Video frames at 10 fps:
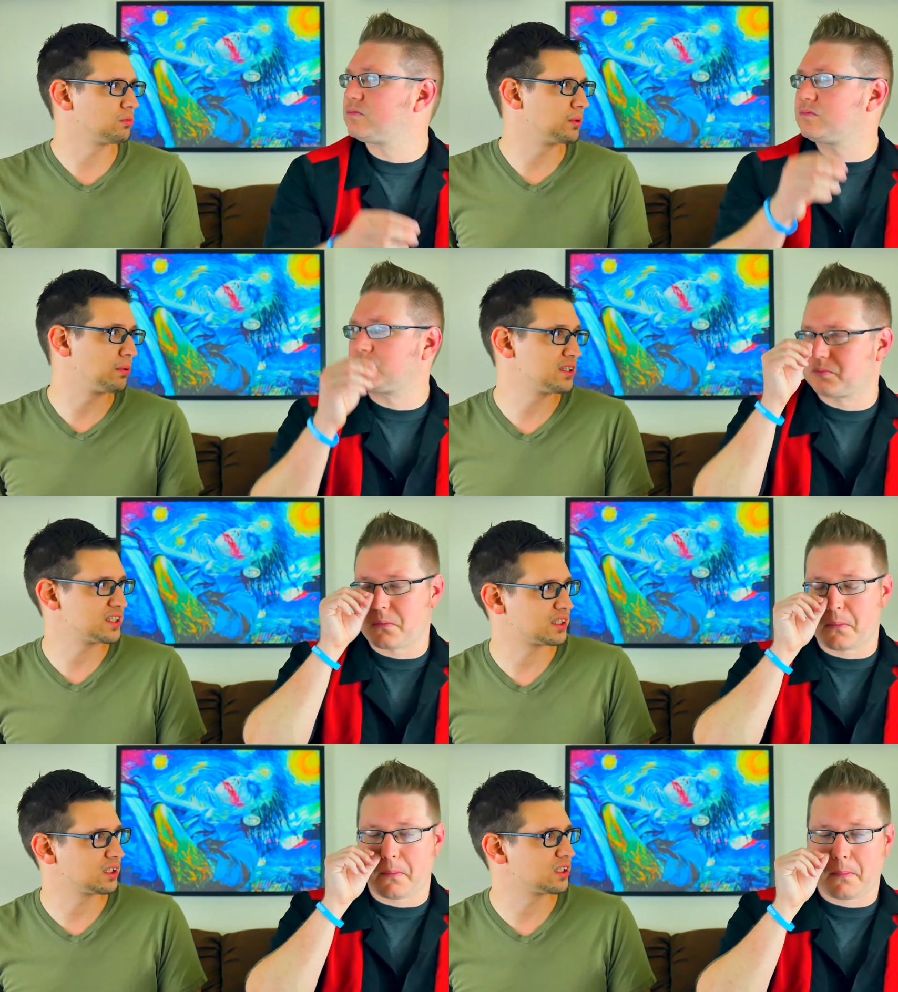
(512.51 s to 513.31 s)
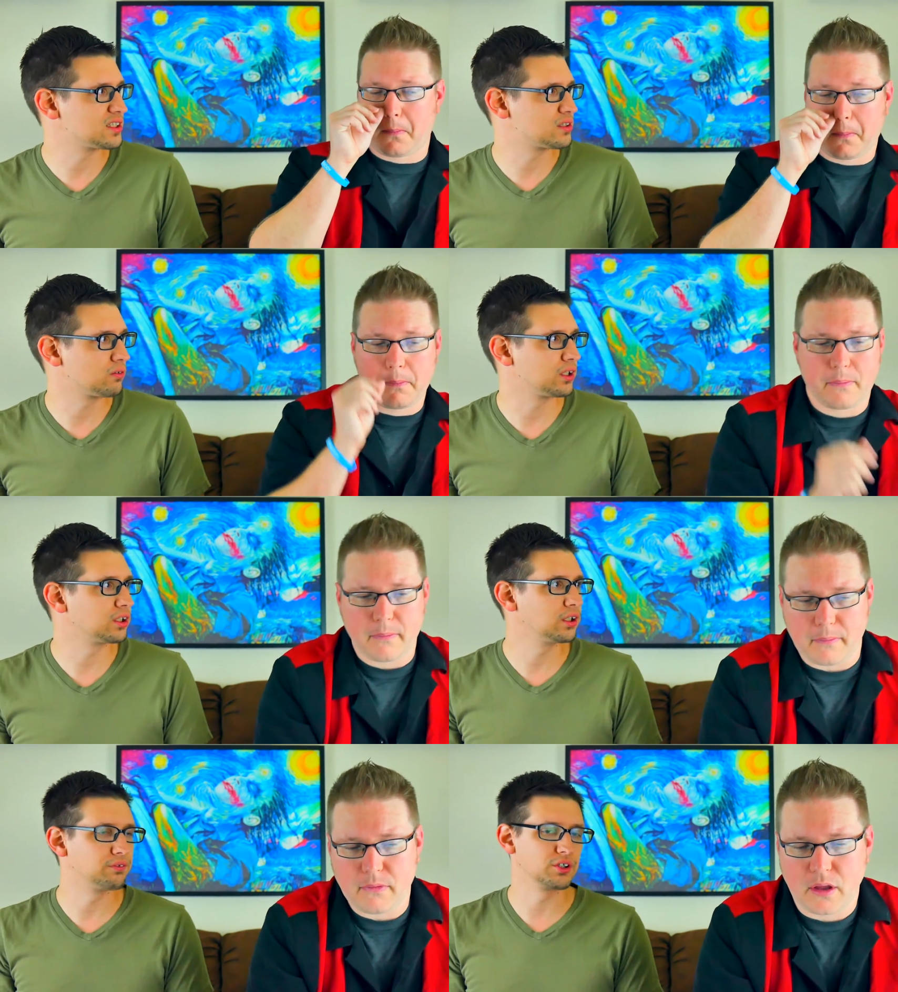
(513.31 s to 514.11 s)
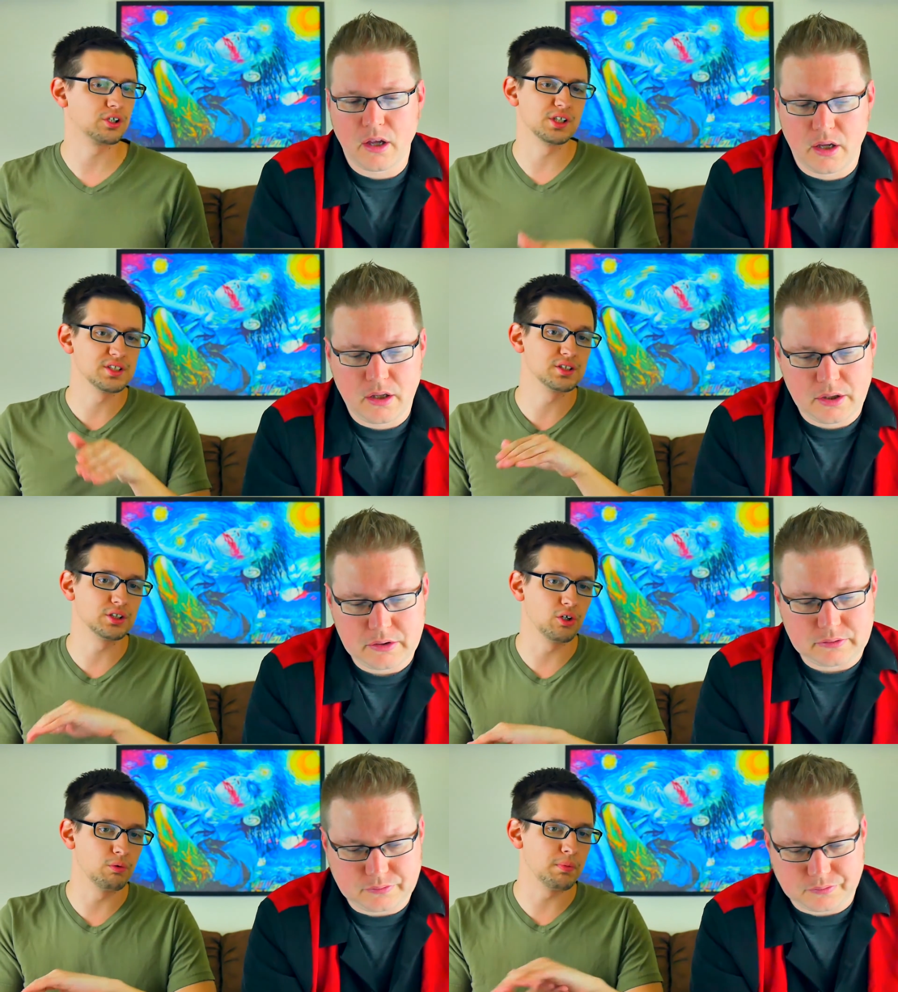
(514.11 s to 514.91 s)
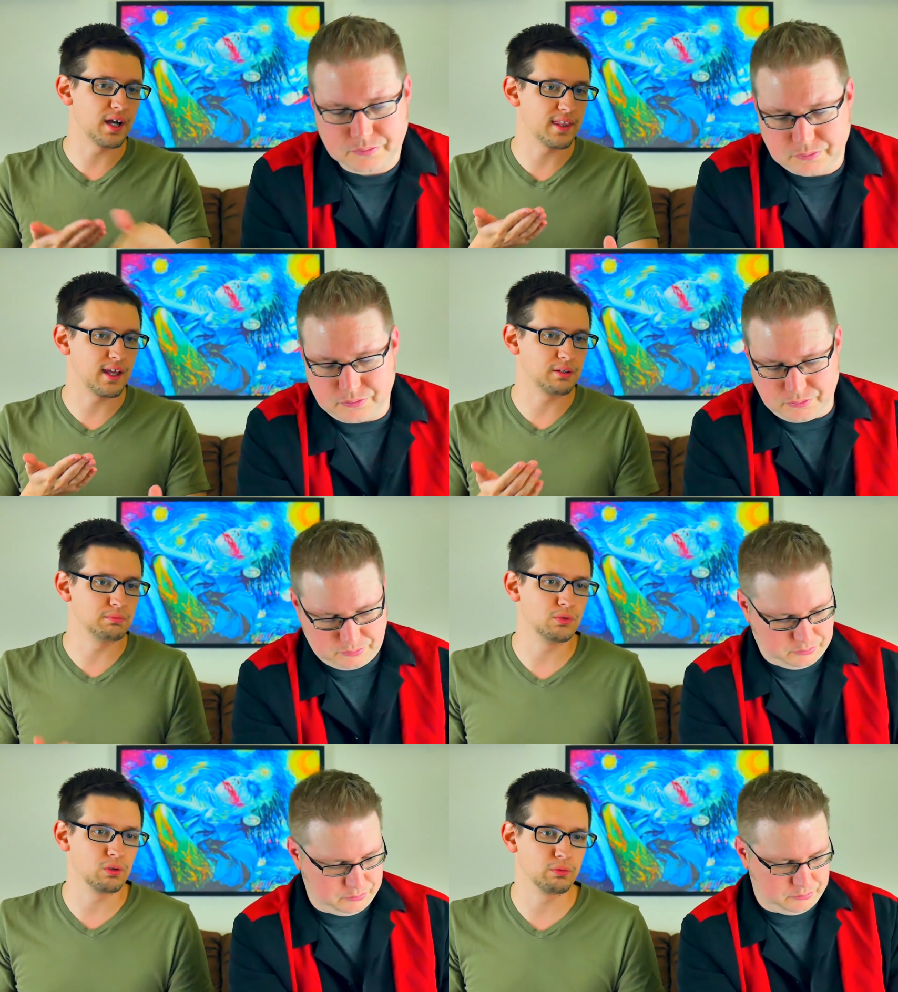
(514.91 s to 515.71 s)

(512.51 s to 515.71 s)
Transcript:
Speaker 1: would be present in this story if they're gonna go by that more